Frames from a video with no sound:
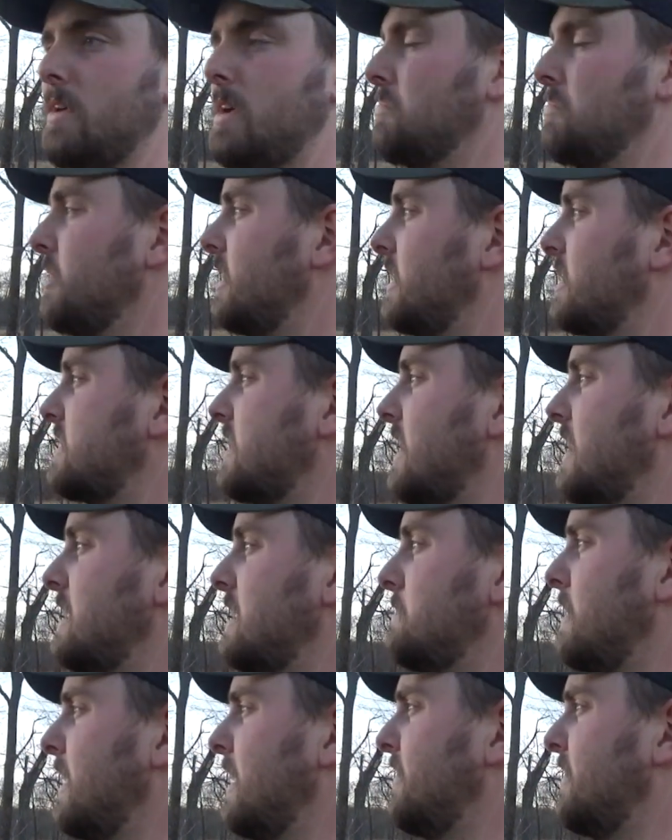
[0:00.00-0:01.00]
I'm pretty excited
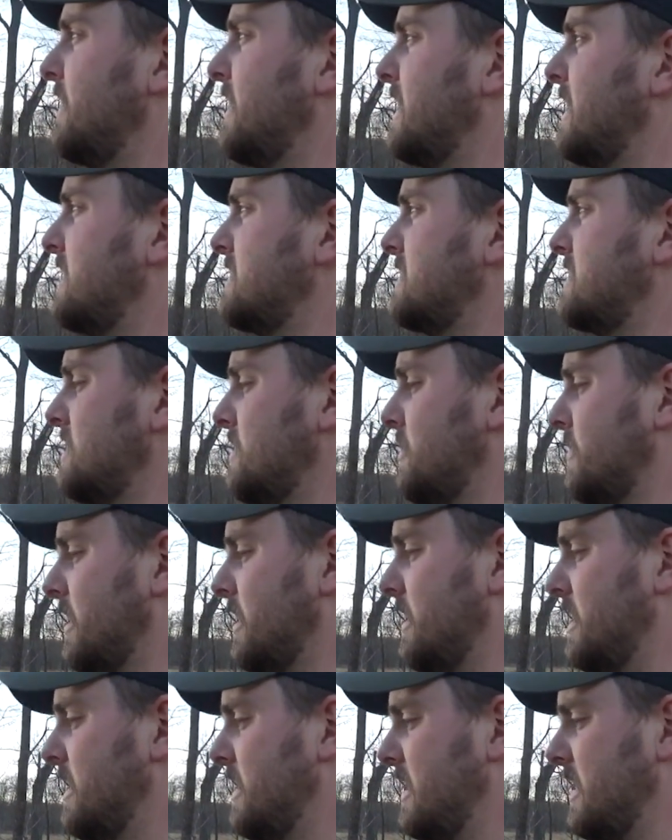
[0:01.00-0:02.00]
about that. So
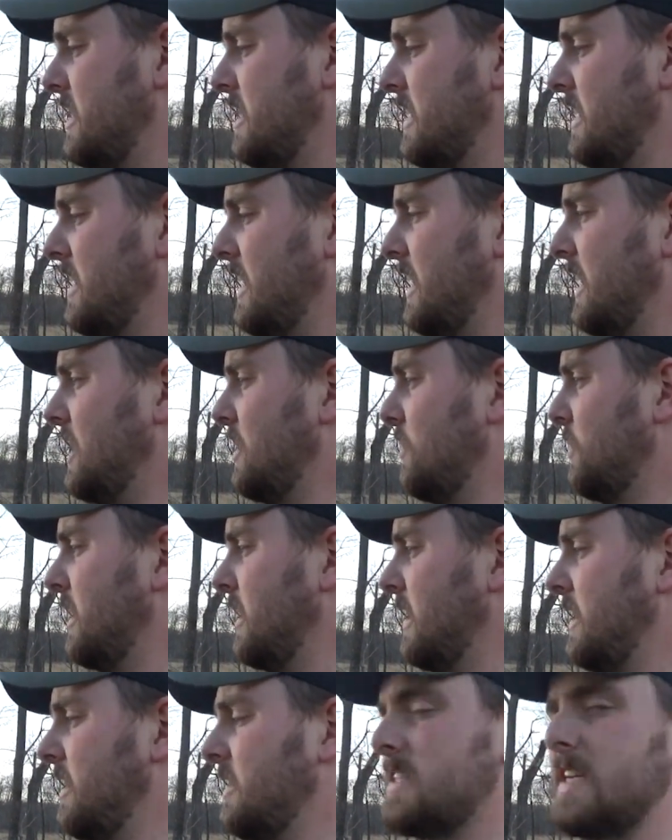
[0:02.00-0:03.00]

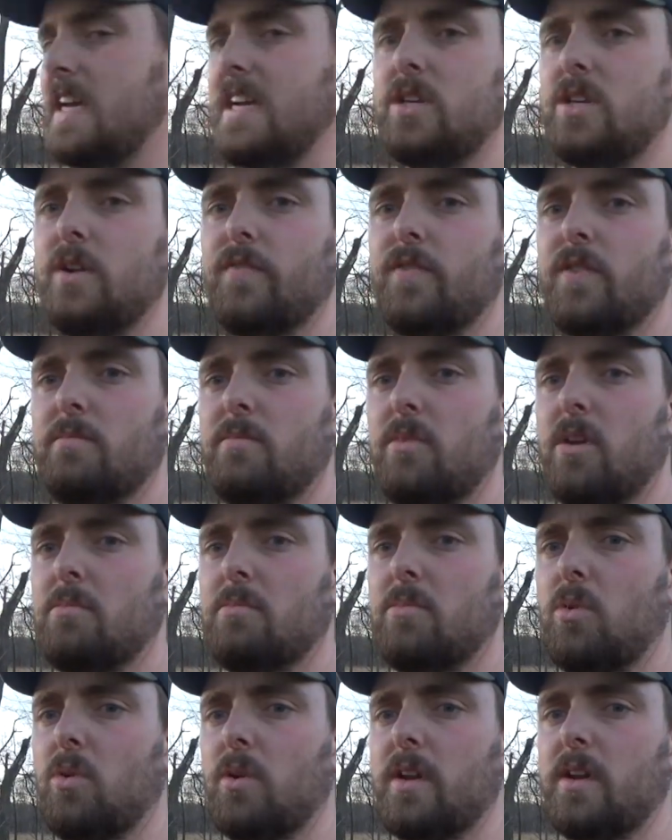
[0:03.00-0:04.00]
anyway, stay tuned for tomorrow
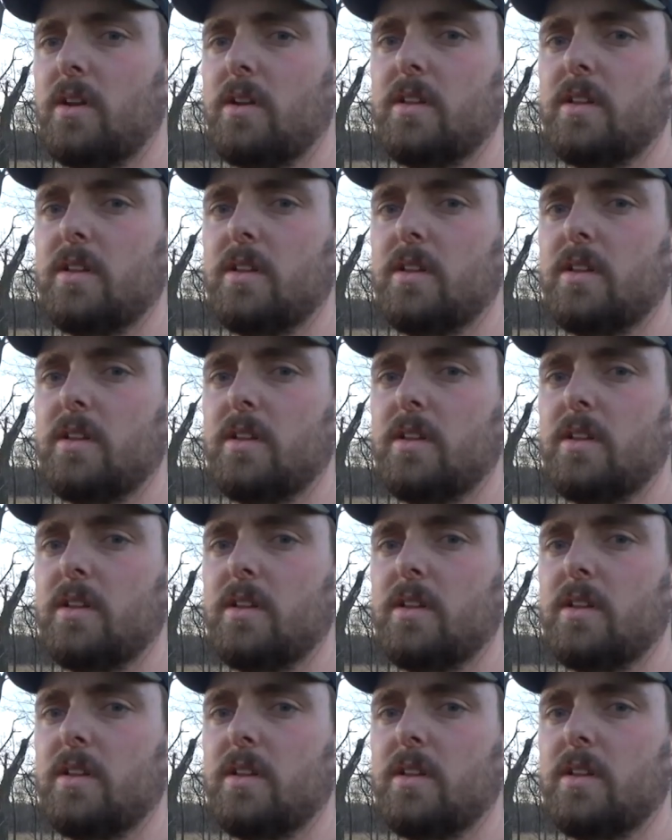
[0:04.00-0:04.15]
morning.